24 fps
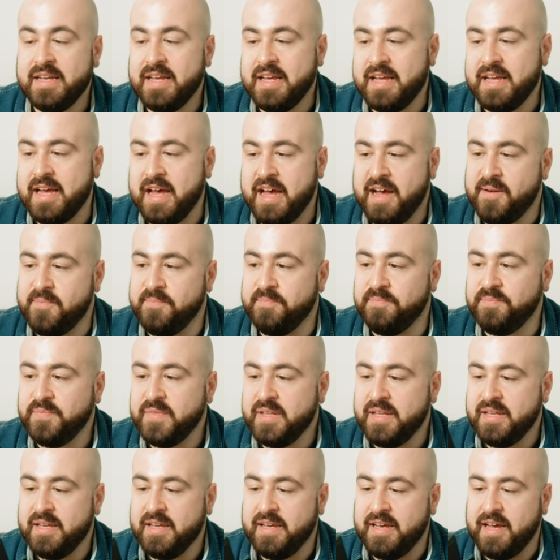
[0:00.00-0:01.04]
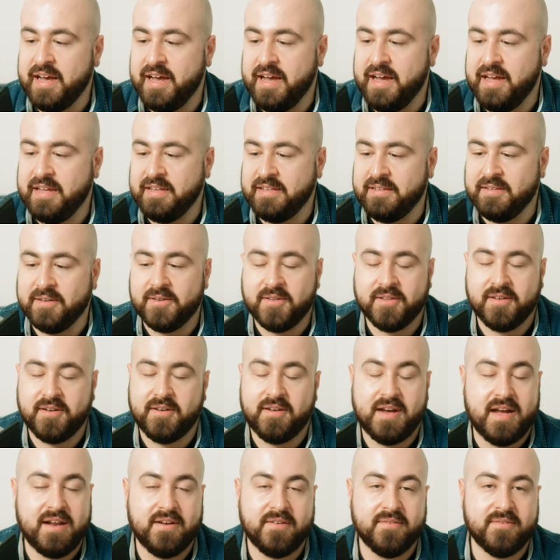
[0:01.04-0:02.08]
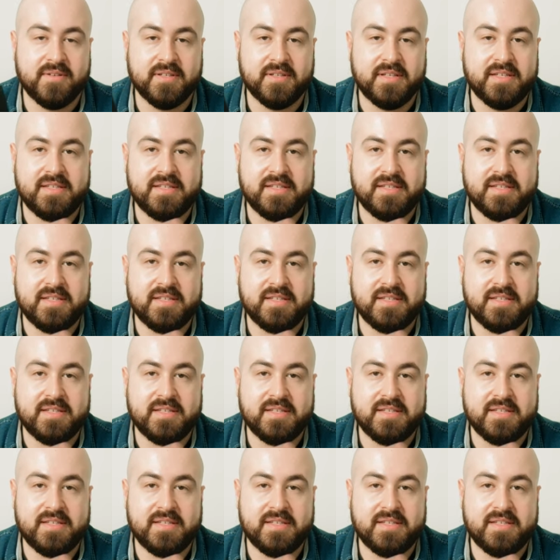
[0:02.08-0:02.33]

Um, I, although I don't really